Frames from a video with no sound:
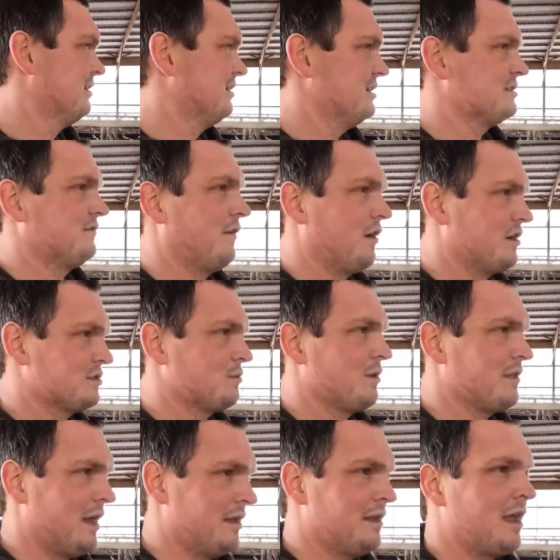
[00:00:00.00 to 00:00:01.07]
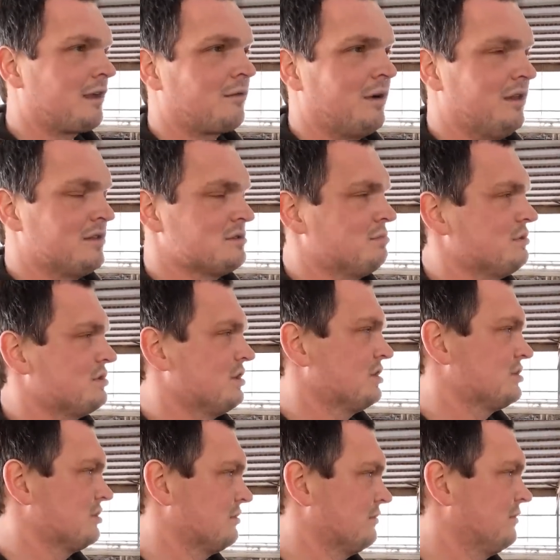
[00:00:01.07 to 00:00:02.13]
as far as where that neck rail is
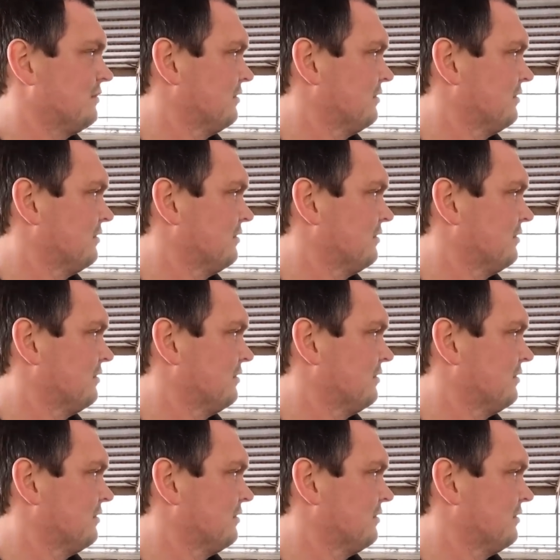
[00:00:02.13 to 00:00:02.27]
positioned.